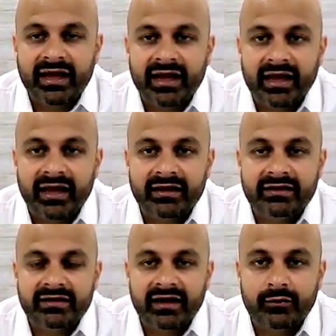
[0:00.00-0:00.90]

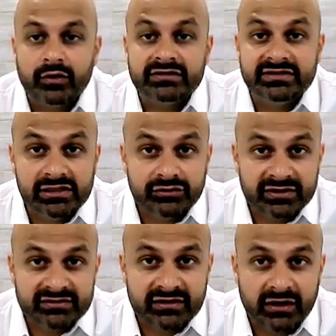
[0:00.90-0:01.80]
and uh, will
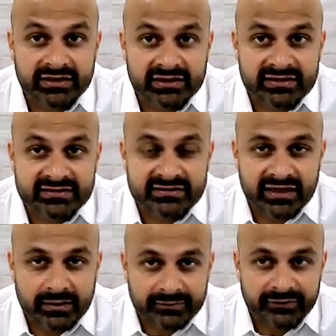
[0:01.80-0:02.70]
decrease contact lens
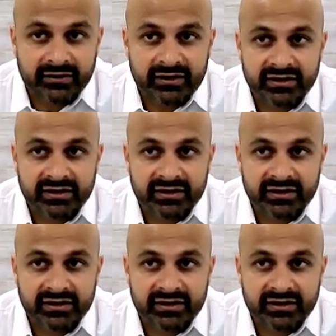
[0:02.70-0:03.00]
discomfort